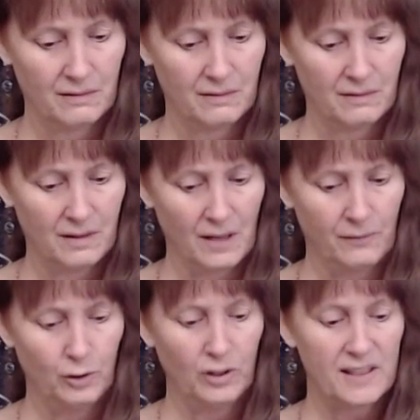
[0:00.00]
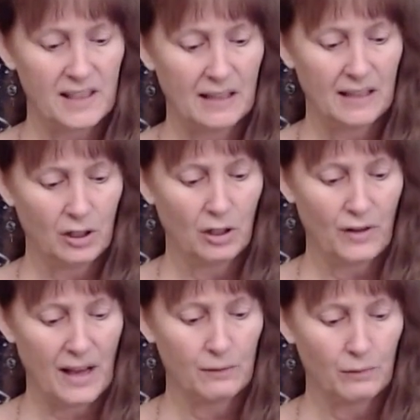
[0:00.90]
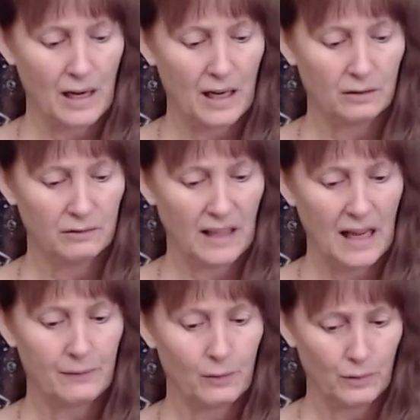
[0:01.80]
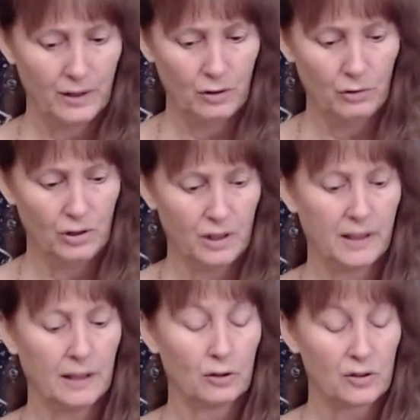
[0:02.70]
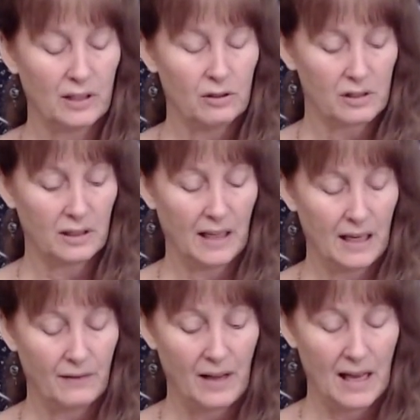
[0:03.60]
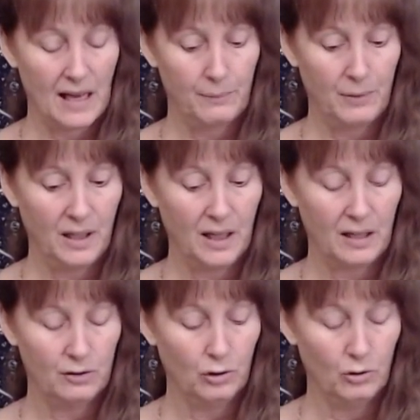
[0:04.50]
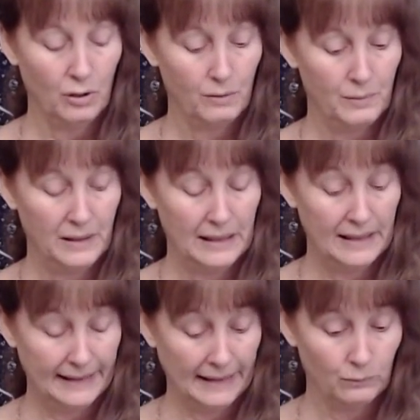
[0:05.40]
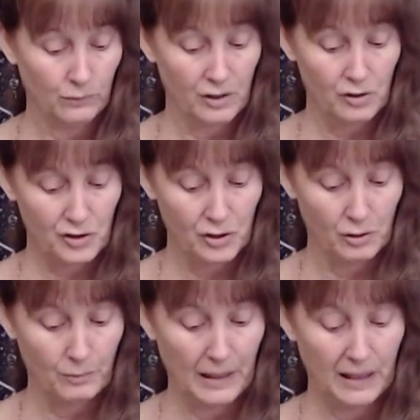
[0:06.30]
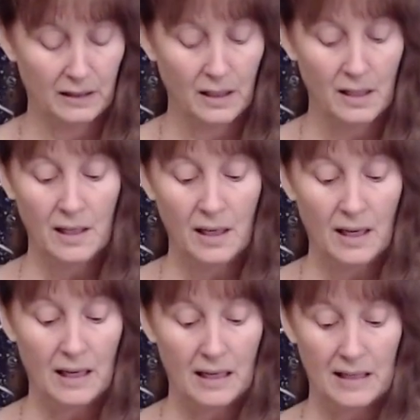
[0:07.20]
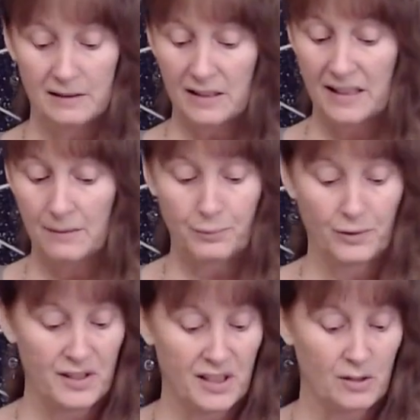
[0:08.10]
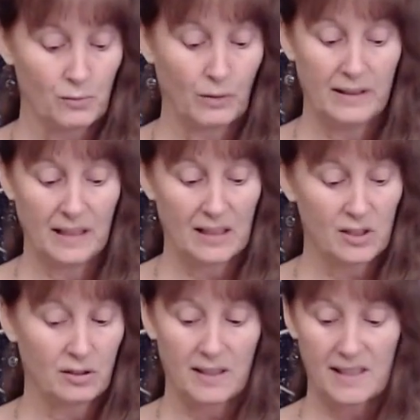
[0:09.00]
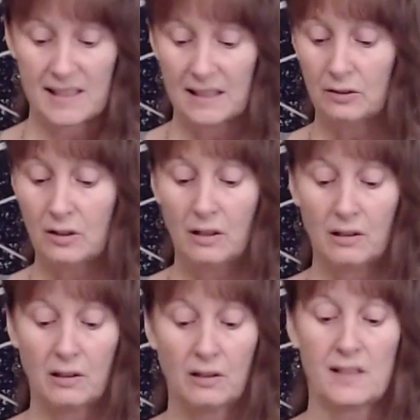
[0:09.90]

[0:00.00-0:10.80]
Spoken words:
If you decide to go that route and have a reunion, it looks like you're going to have a happy and new beginning with your soulmate. The Empress is right next to the Sun card.